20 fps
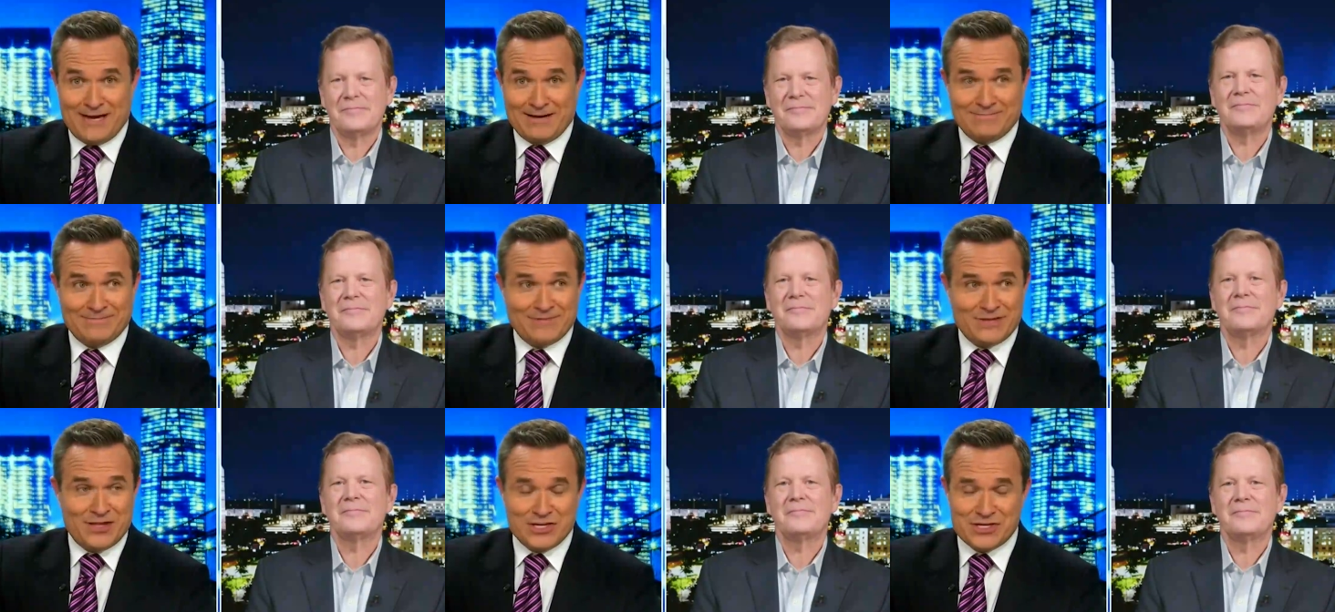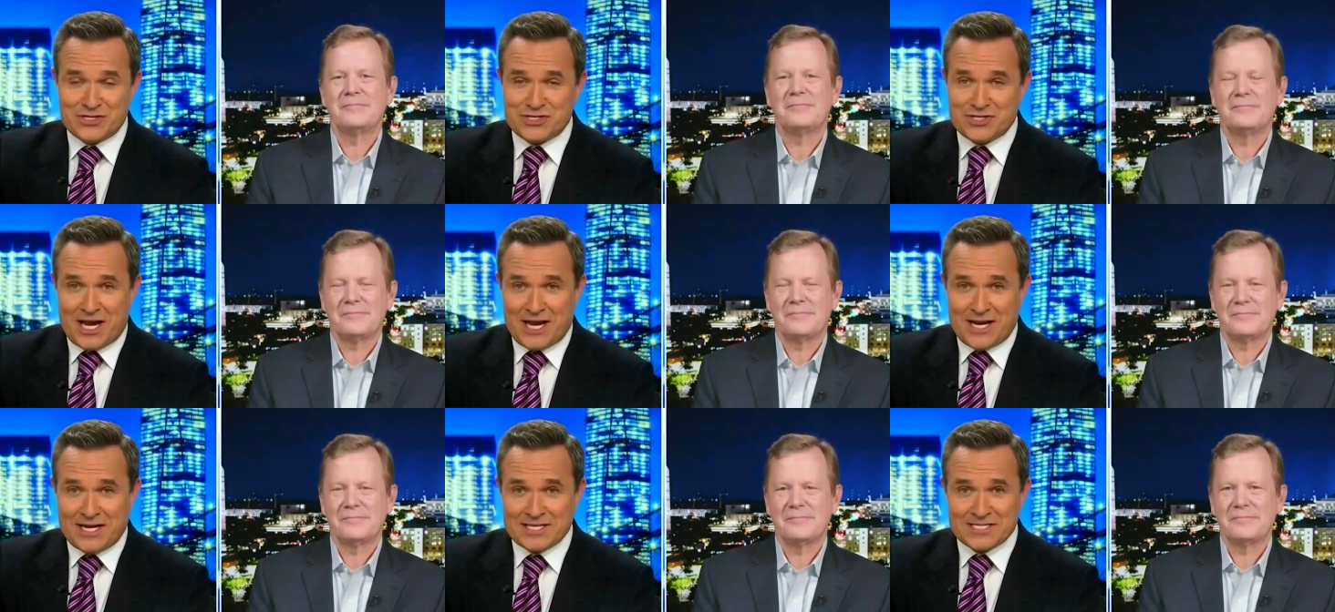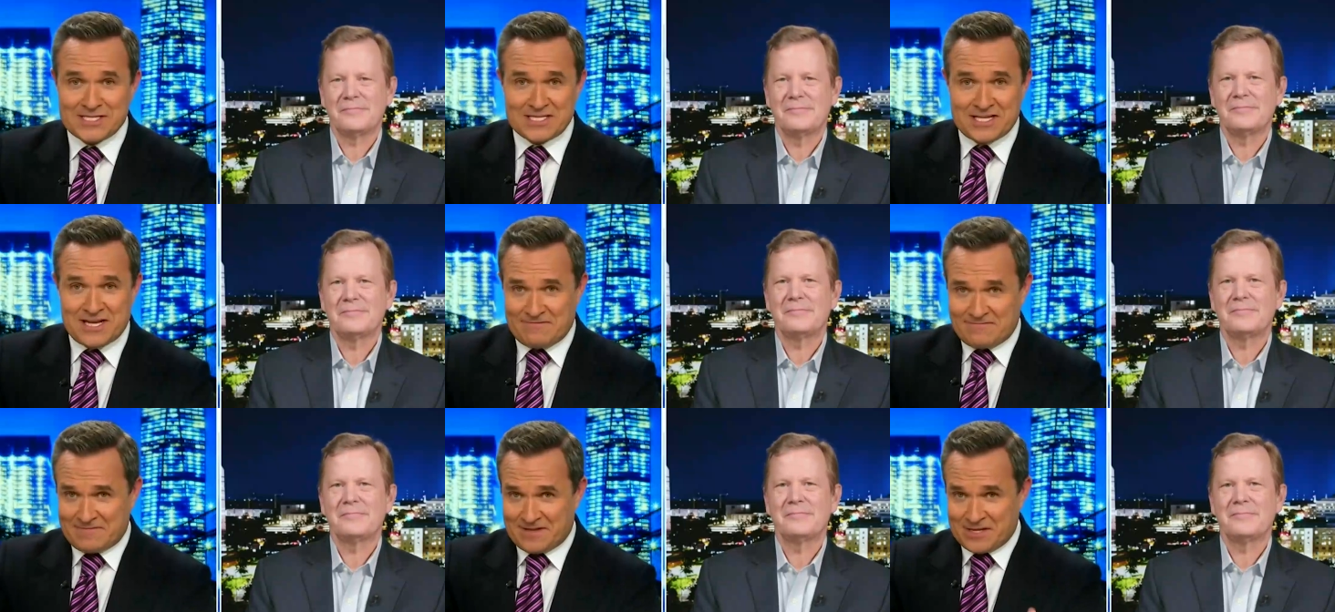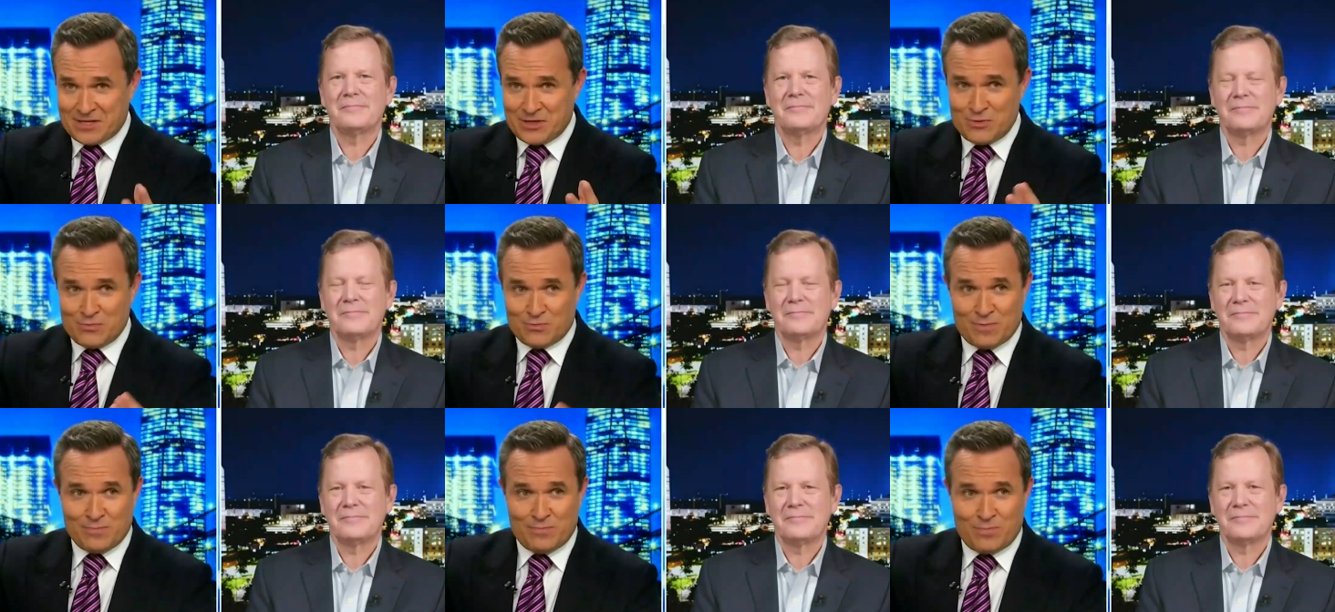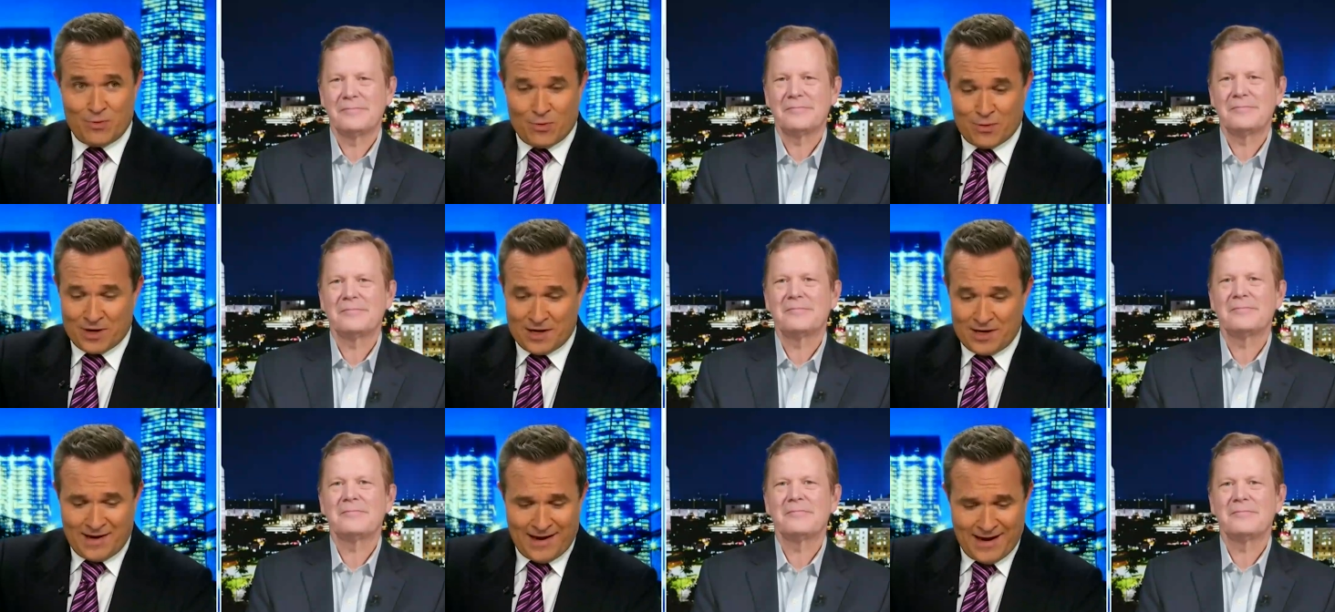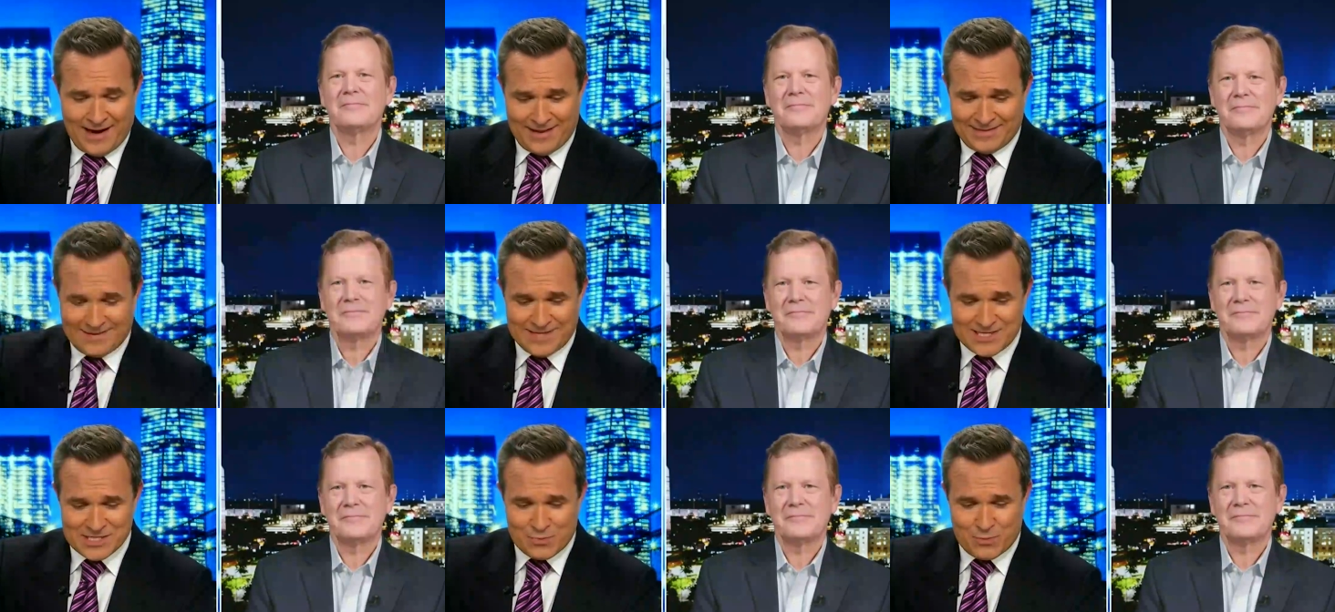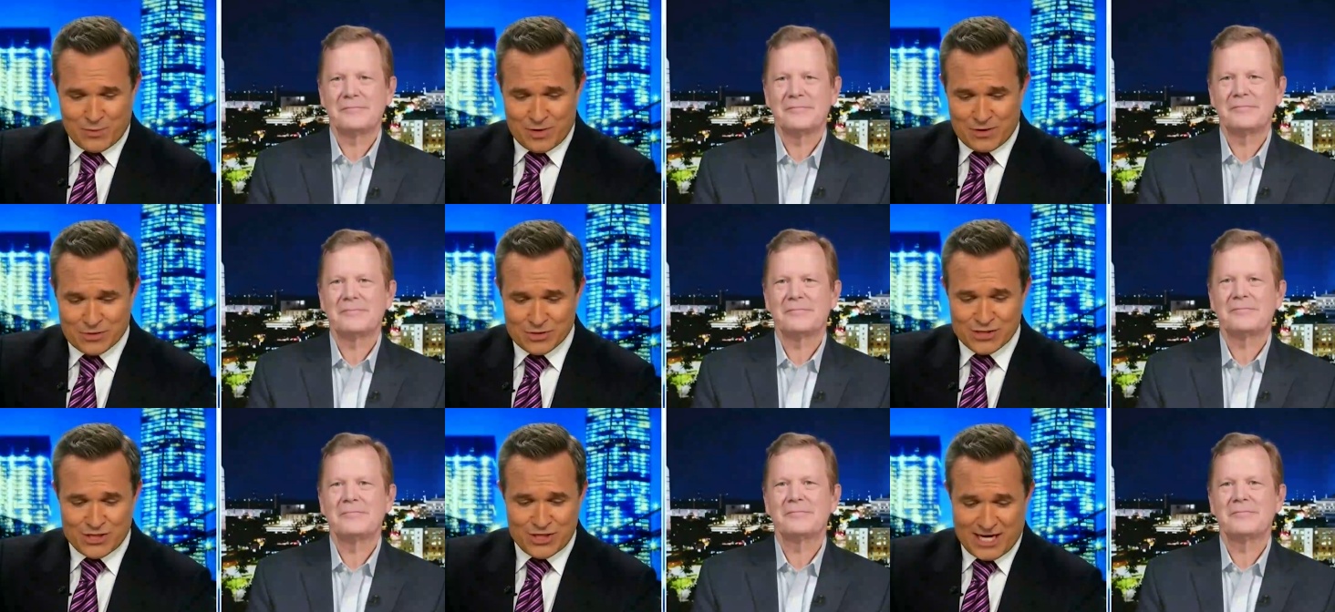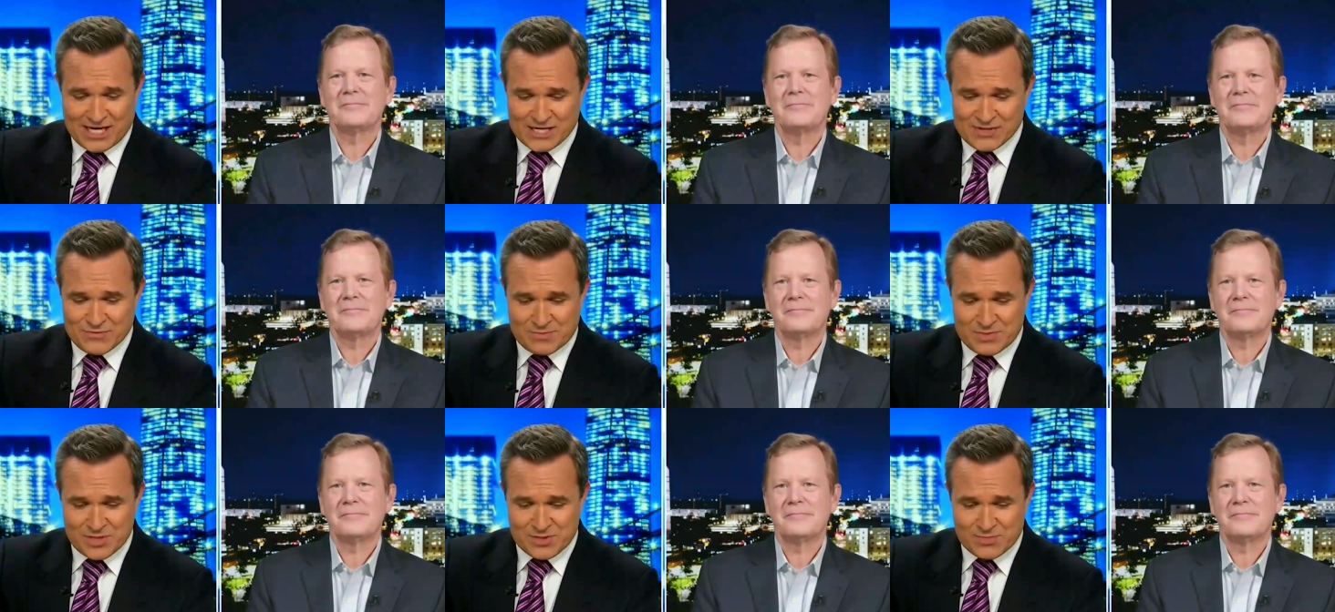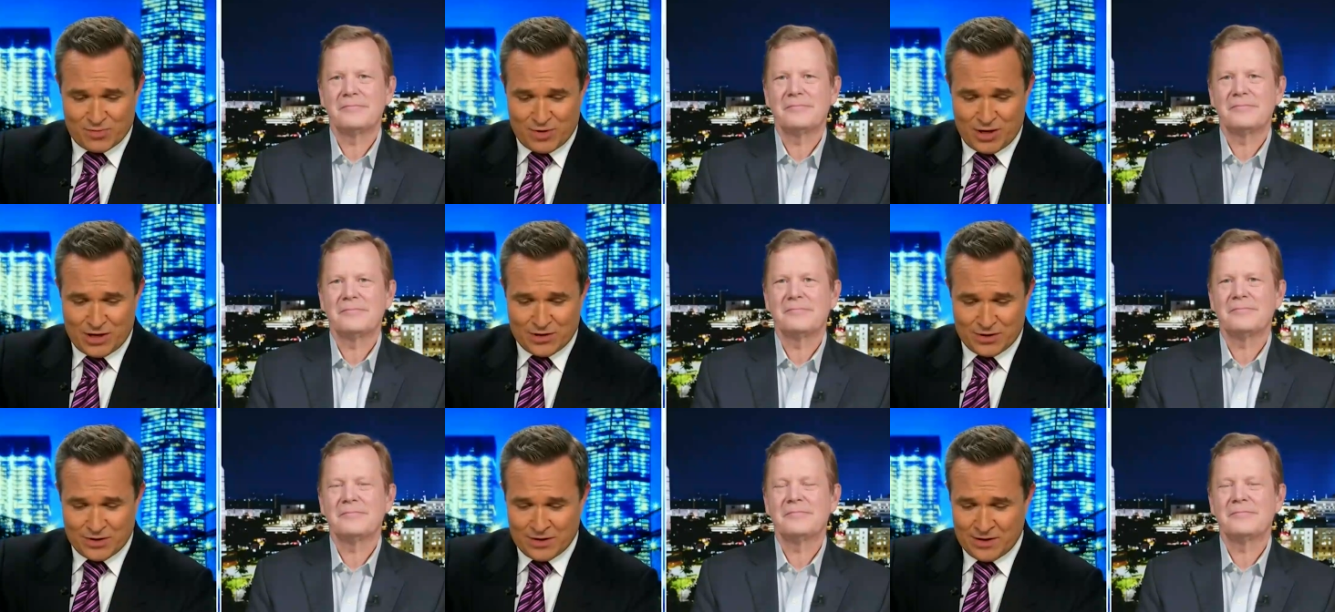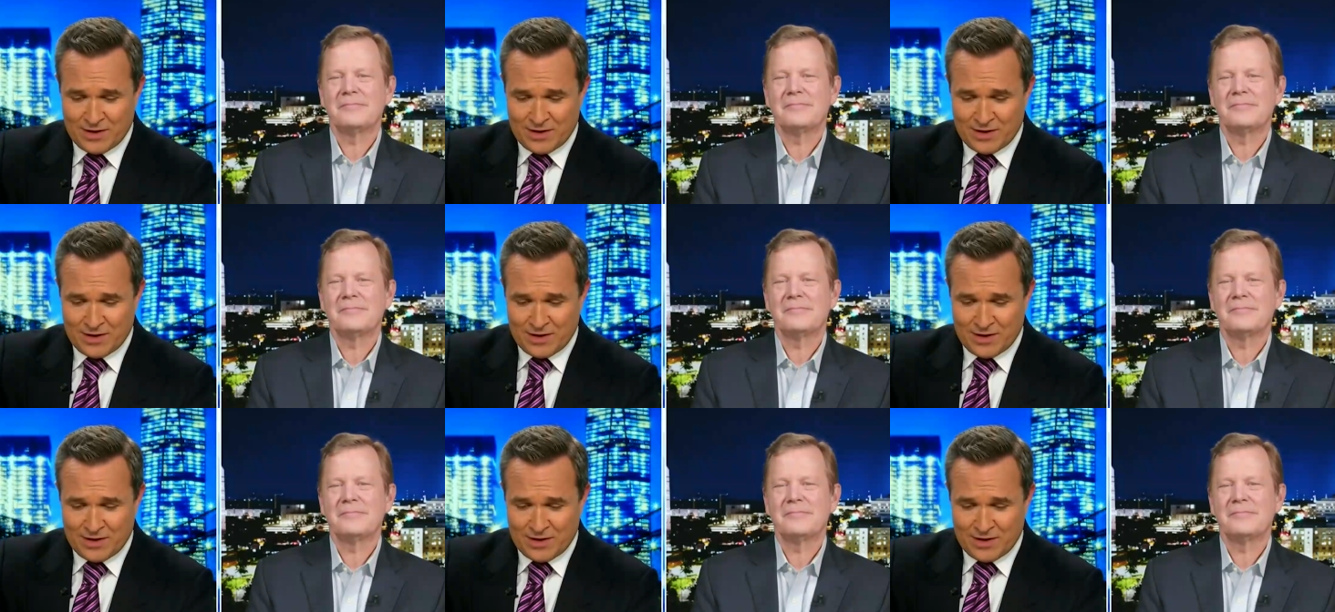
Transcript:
Speaker 1: And the China stuff that you reported, and these weird checks from his brother,